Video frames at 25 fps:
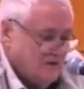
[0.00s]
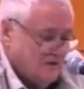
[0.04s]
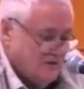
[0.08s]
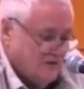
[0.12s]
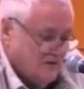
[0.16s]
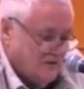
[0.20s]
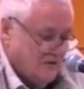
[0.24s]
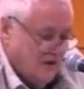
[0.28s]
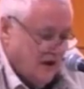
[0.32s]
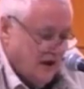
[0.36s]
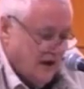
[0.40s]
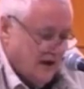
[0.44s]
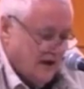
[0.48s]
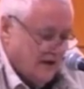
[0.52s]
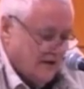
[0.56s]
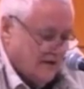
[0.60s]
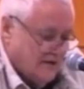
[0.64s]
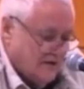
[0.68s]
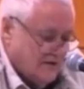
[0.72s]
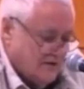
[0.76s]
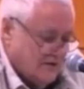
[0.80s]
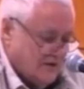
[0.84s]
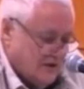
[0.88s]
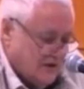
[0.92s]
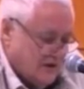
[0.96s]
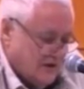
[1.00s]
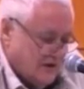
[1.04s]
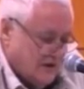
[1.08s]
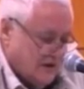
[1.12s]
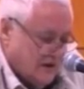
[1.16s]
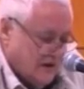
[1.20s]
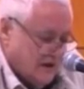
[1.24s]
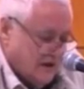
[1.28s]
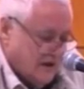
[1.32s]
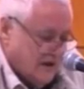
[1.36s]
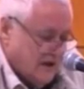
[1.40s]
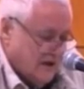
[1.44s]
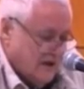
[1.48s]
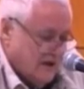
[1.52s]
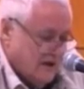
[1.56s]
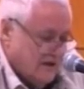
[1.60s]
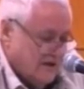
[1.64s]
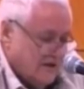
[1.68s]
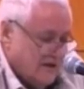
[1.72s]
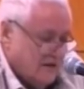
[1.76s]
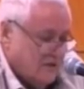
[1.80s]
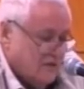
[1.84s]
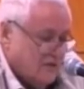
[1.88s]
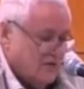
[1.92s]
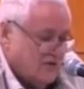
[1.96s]
strategy
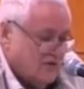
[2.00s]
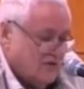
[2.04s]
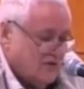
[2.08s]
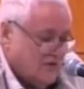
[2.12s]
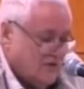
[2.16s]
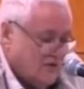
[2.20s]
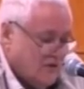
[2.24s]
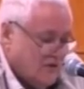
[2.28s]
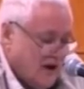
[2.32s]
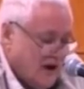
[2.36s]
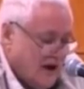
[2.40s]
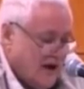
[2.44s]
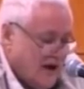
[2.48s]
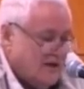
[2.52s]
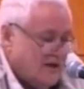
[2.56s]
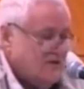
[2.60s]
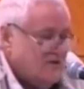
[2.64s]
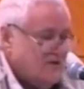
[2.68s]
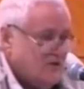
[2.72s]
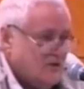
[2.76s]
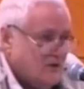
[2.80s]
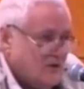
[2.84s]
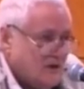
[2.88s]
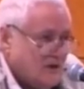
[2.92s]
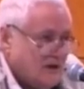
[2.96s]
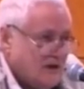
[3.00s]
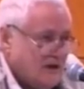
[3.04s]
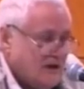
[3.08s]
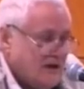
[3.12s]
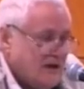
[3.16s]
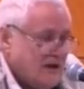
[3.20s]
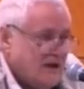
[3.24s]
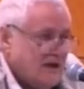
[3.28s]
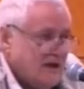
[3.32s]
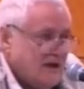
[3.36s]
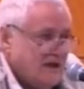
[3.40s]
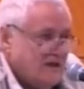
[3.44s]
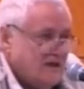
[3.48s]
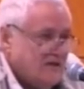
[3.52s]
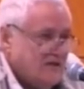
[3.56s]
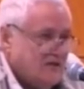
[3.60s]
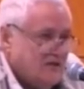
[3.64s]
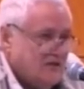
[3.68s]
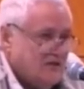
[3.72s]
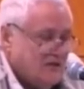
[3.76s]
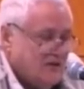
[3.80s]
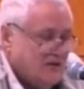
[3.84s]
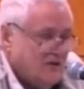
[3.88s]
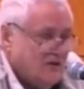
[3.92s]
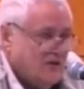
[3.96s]
that was gradually
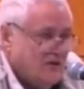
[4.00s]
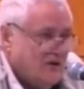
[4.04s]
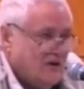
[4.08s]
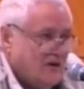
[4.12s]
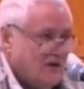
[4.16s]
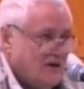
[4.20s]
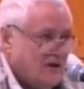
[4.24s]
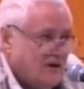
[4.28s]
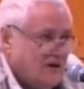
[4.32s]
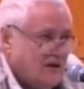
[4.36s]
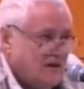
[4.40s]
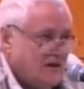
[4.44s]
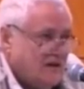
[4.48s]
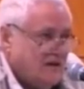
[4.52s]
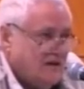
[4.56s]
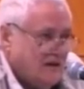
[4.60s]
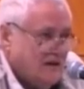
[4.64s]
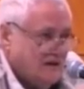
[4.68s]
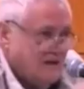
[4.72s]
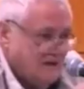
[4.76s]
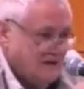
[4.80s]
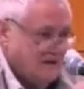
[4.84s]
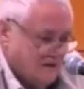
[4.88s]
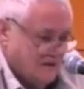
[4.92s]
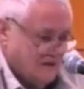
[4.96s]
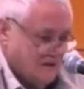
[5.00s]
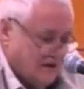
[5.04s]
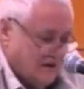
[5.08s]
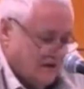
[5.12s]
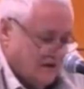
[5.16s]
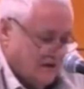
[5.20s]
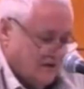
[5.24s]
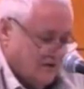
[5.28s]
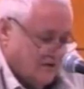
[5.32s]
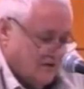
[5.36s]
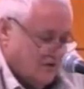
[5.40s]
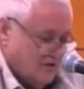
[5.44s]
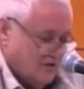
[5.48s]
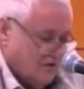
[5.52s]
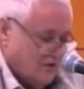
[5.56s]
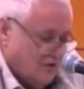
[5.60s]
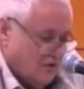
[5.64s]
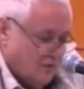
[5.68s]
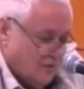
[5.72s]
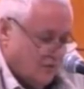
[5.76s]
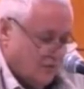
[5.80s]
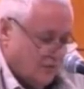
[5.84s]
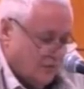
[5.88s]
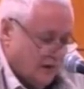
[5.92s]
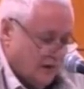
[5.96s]
inserted in these
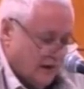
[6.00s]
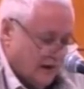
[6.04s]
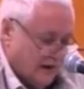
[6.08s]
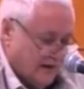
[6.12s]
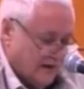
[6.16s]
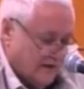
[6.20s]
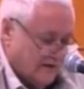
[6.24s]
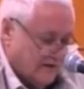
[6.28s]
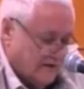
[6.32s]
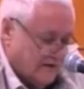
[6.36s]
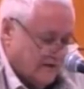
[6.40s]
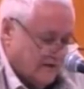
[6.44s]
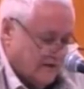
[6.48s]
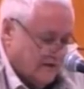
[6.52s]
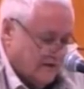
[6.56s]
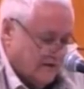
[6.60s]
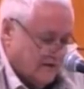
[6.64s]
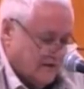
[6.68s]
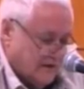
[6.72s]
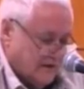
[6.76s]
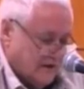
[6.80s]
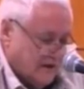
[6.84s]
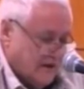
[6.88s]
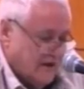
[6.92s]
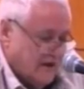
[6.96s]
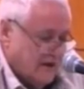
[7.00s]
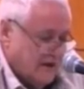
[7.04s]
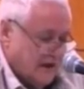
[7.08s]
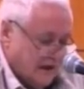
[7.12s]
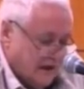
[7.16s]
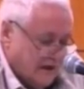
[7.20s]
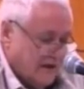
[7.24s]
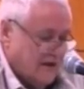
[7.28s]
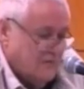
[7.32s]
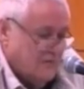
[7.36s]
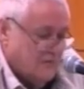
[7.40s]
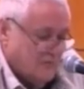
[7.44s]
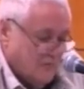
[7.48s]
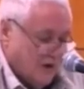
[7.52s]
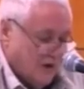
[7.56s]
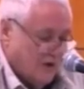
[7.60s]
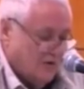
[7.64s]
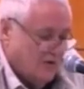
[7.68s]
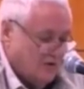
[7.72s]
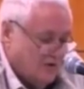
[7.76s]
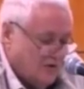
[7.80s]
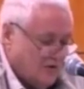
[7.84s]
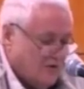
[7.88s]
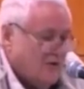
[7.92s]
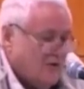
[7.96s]
school places. And the
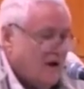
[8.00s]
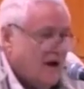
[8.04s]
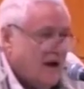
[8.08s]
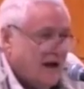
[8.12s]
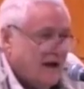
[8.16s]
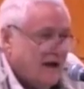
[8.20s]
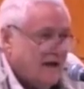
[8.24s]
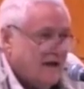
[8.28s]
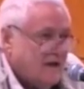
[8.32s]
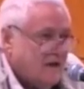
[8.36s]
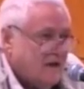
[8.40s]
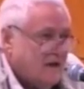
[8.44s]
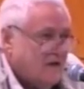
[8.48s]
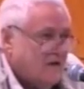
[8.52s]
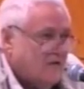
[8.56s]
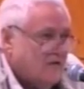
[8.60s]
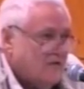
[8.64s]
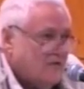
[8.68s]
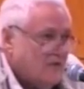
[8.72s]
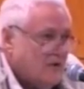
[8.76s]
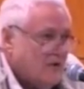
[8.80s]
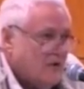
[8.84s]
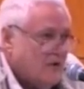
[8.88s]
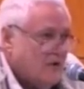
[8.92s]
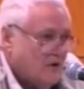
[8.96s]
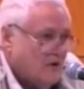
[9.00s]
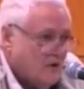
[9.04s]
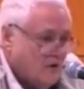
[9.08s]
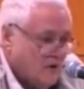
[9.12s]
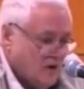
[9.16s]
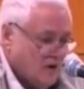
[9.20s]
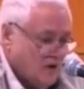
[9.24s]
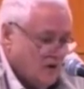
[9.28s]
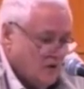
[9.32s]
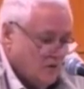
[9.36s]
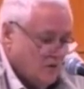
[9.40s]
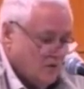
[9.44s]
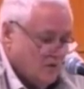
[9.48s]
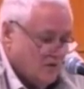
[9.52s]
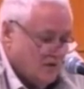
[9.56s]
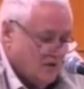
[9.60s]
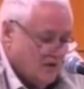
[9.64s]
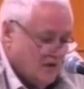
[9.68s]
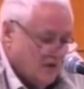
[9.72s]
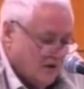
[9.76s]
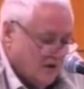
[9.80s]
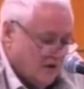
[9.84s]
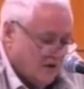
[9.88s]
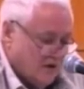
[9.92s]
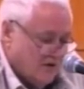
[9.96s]
most radical of all was the
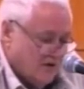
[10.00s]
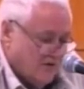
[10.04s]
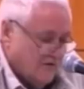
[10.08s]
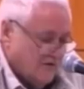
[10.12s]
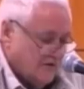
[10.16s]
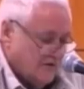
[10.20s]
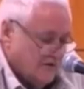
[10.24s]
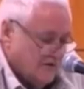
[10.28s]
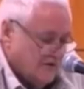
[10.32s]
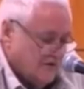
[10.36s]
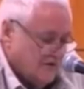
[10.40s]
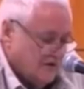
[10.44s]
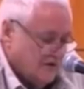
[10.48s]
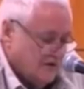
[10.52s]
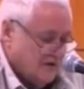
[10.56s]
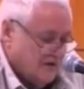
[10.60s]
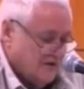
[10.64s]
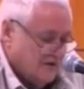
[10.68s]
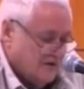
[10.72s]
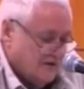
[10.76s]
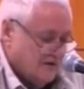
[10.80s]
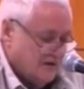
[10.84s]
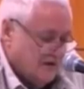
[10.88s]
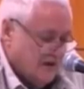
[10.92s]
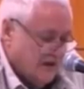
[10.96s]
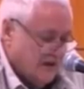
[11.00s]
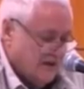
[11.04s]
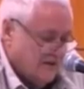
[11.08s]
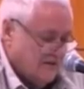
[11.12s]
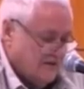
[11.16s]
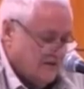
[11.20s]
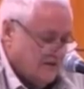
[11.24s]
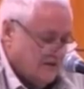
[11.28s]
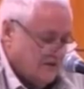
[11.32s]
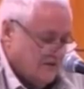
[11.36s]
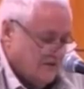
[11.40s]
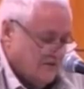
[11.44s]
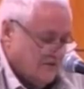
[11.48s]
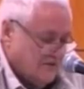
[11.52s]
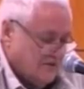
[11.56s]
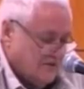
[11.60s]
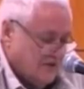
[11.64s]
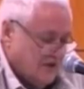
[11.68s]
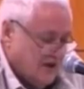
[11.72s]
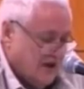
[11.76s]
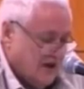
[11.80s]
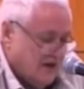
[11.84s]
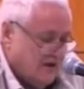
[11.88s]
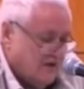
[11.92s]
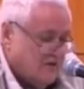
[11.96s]
artificial extension of
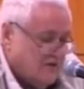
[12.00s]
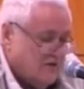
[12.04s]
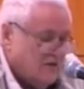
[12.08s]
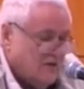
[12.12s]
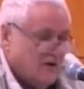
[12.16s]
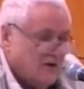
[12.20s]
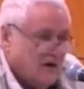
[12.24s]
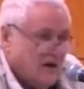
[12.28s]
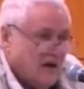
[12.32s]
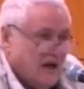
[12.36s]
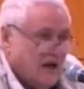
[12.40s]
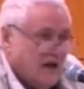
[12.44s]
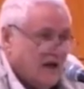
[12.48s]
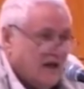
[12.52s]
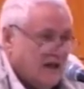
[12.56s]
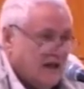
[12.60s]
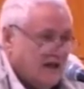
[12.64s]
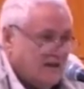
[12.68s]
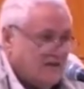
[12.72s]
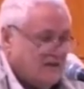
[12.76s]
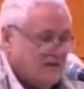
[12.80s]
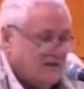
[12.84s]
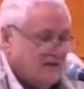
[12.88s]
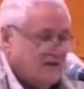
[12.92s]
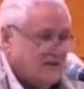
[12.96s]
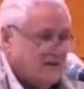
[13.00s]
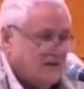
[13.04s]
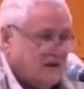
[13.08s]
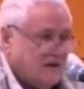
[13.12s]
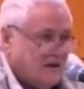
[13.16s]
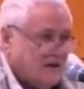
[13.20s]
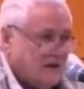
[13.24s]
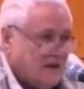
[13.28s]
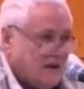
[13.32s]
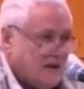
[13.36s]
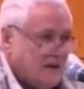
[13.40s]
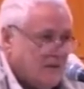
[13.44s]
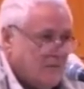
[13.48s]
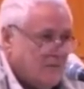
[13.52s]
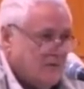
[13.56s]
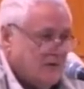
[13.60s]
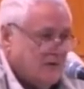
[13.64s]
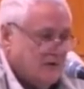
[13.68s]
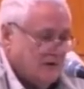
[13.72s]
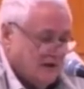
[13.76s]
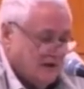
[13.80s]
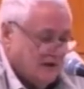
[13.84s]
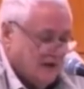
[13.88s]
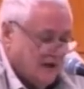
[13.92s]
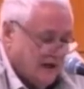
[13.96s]
childhood. That's a
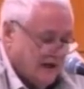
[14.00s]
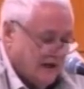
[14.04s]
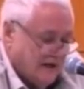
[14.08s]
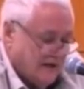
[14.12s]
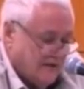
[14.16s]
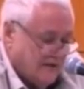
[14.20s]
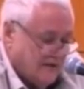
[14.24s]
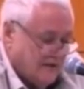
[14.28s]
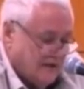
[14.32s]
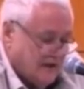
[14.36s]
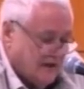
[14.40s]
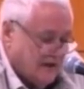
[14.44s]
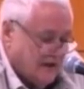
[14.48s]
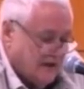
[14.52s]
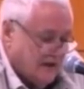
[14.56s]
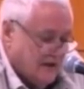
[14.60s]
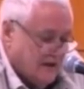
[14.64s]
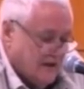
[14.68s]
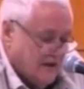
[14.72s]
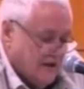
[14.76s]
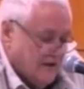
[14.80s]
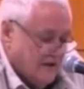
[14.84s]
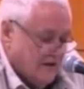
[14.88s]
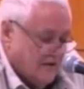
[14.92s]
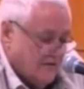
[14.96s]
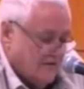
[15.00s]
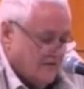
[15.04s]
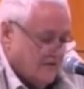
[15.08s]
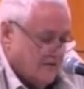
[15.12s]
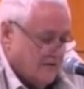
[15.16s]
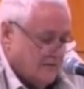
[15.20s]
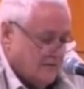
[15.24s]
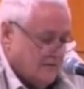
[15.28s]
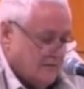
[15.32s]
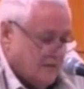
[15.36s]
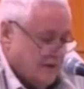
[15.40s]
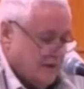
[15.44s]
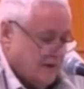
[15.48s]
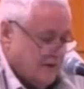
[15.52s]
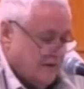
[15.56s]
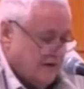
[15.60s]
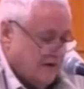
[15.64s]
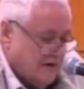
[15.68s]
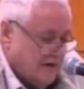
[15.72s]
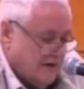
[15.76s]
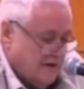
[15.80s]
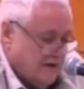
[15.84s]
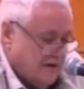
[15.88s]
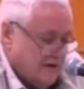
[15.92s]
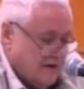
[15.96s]
deliberate lengthening of the
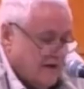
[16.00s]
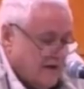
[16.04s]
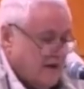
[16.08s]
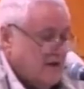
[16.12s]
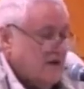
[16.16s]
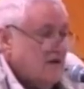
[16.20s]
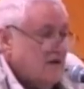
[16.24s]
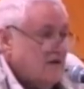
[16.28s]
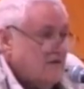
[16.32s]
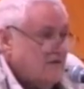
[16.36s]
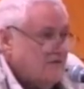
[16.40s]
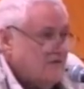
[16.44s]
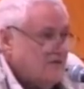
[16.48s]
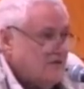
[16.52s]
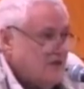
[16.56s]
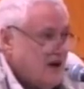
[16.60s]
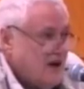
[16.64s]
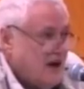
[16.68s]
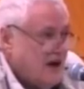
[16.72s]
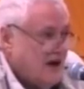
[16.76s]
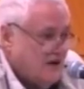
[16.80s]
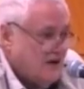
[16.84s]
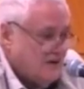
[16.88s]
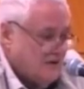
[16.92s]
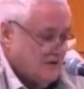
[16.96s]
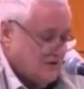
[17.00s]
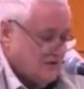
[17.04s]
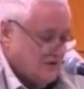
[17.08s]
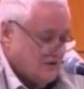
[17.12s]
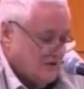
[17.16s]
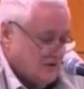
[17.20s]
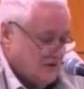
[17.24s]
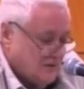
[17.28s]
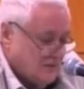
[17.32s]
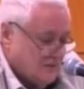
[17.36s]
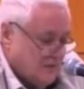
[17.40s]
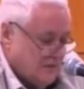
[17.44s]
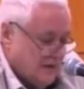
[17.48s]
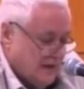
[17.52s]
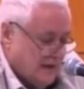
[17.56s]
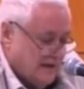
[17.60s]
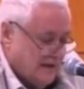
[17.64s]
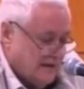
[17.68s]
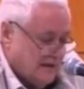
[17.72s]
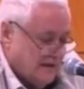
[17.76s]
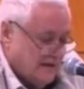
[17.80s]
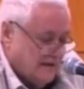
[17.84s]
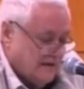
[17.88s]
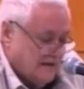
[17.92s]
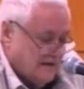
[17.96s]
period of childish
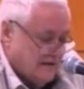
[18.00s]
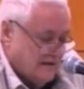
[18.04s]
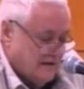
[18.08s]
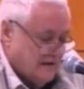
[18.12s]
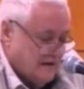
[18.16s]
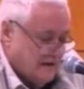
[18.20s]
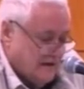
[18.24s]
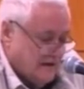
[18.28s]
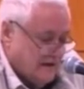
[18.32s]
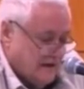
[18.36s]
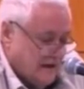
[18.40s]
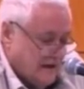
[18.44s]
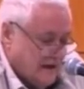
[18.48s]
dependency.